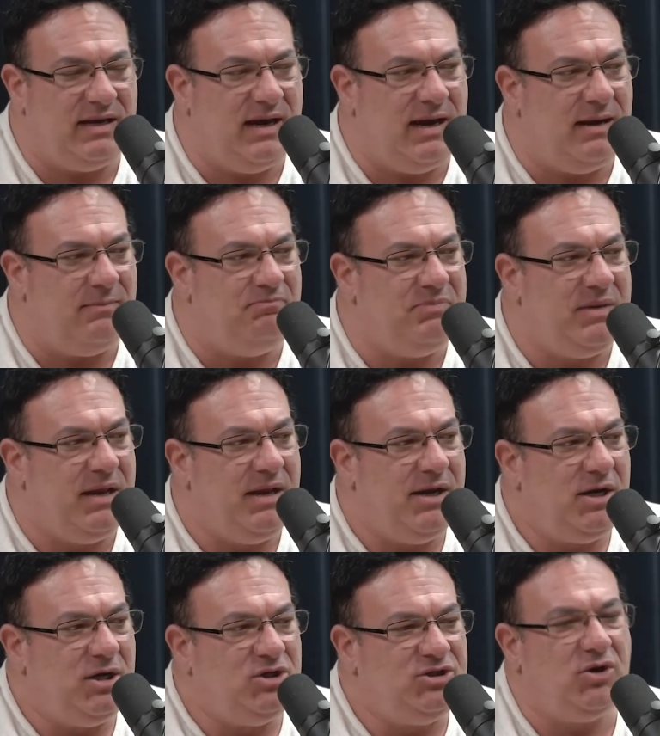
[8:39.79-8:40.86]
Um,
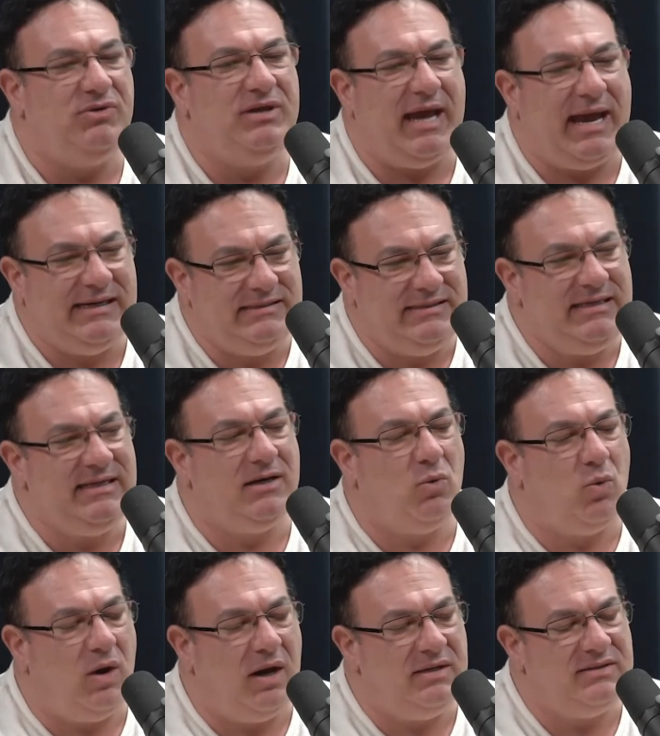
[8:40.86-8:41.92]
so the idea
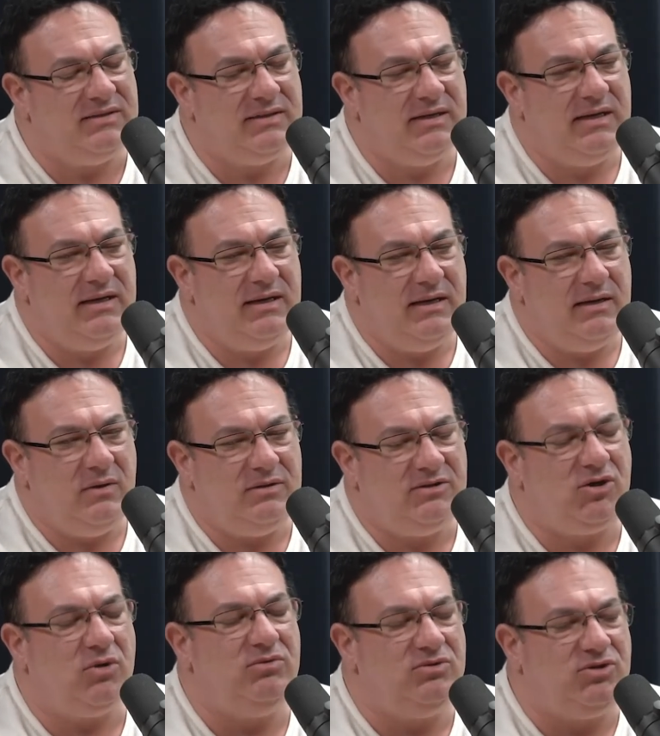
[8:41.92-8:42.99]
was,
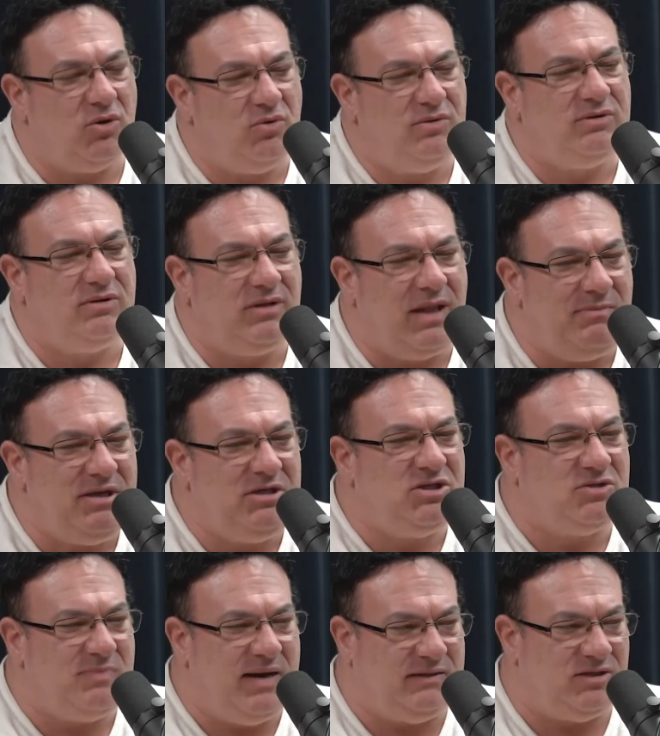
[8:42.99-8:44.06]
so so let me
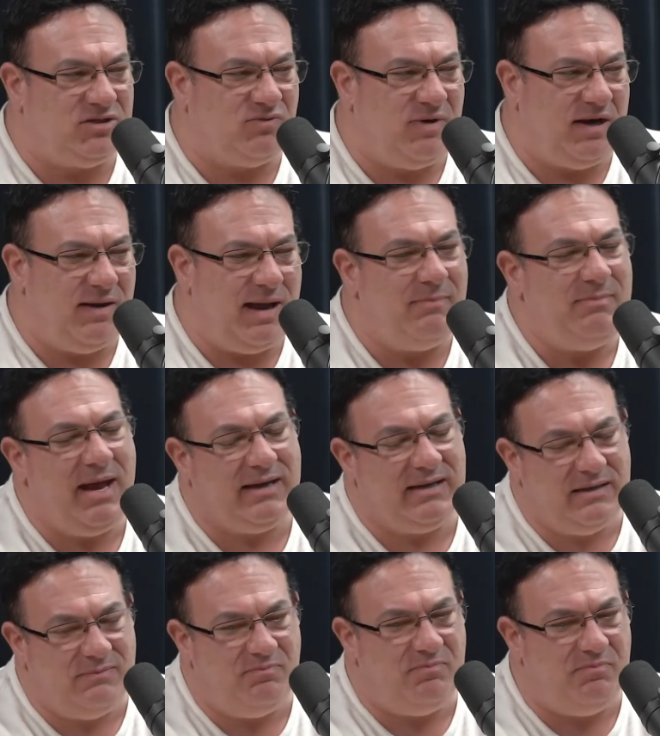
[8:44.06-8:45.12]
just make this record. I'm not
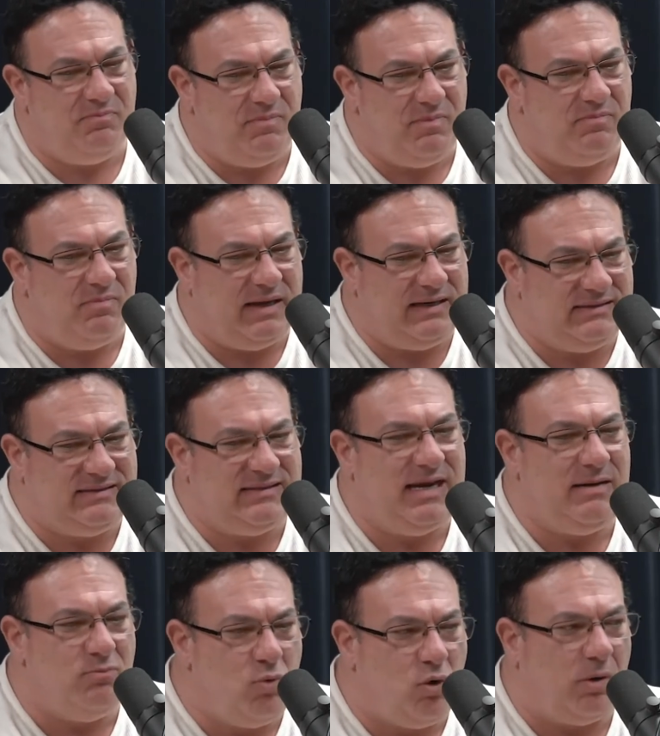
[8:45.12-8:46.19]
going to like
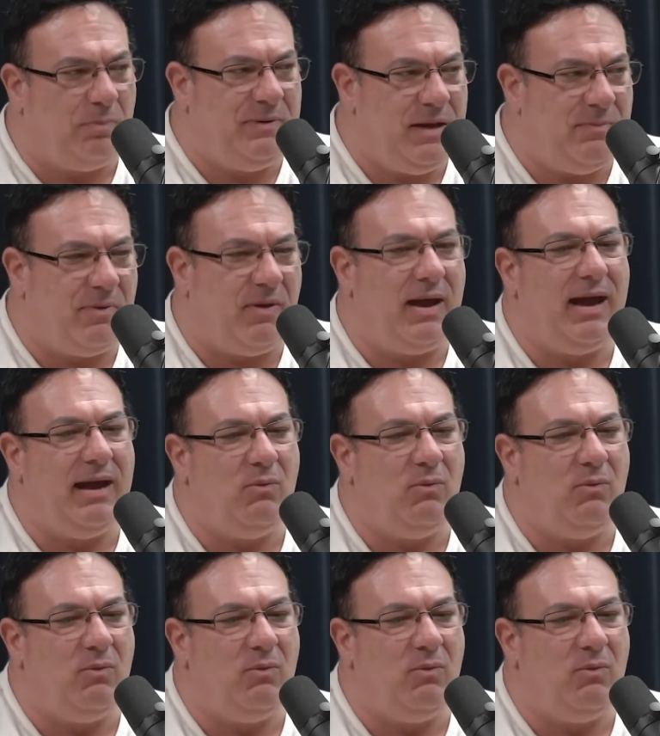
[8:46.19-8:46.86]
say more people.